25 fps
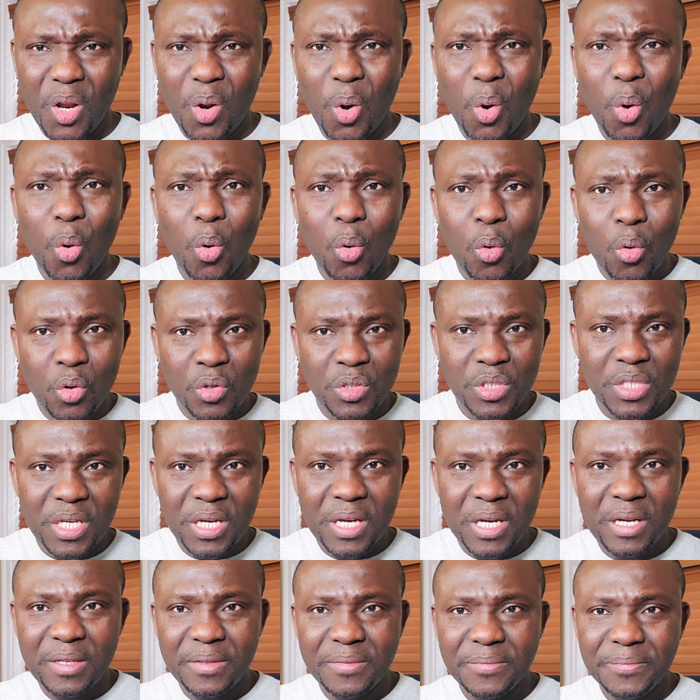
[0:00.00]

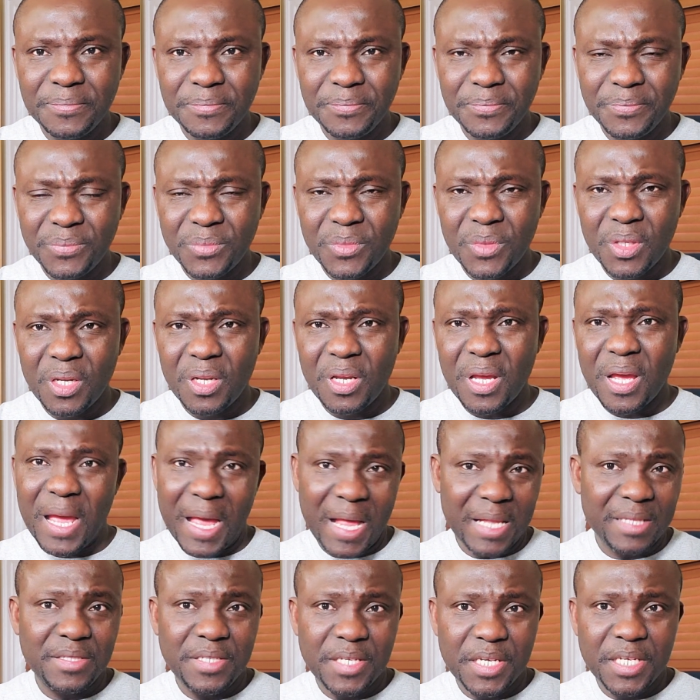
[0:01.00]
closer
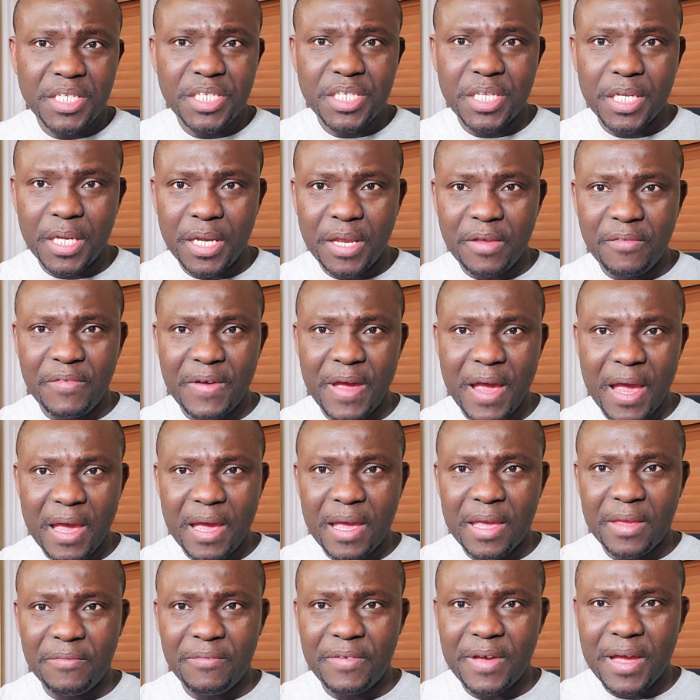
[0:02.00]
attention, if
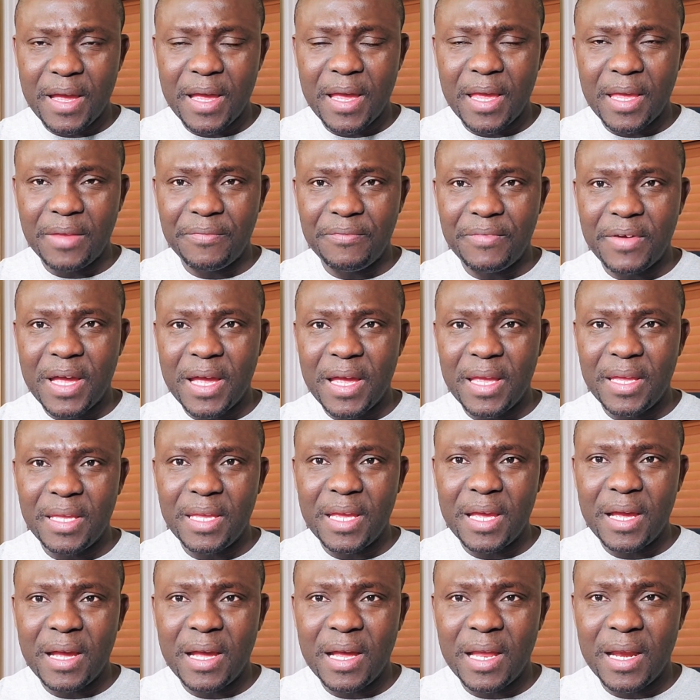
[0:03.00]
I
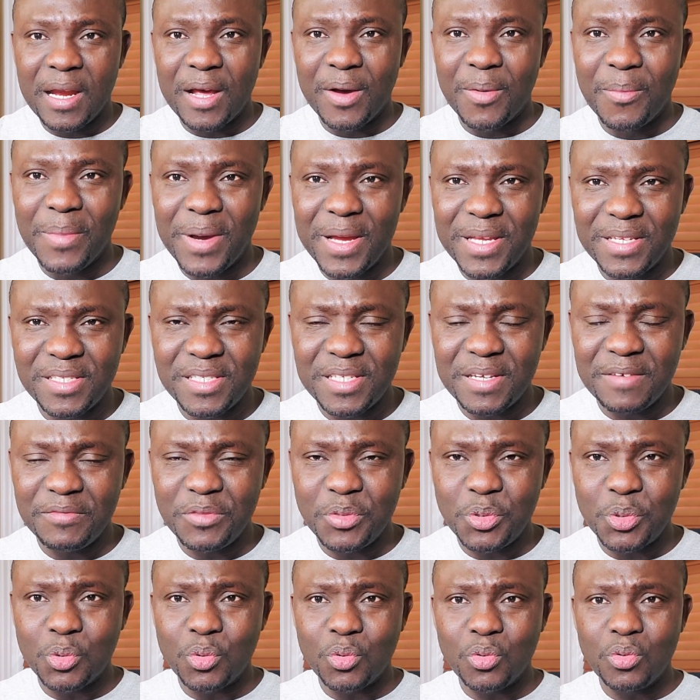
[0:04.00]
allow myself
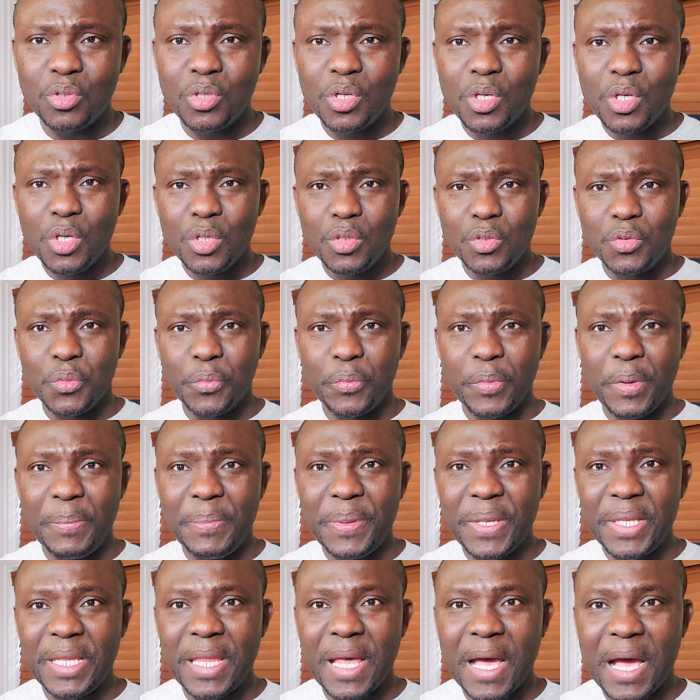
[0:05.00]
to
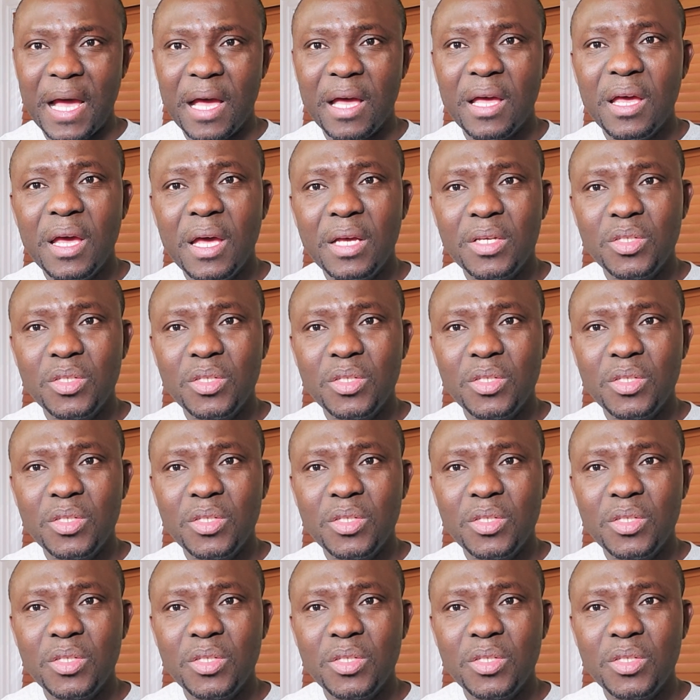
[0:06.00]
repeat that.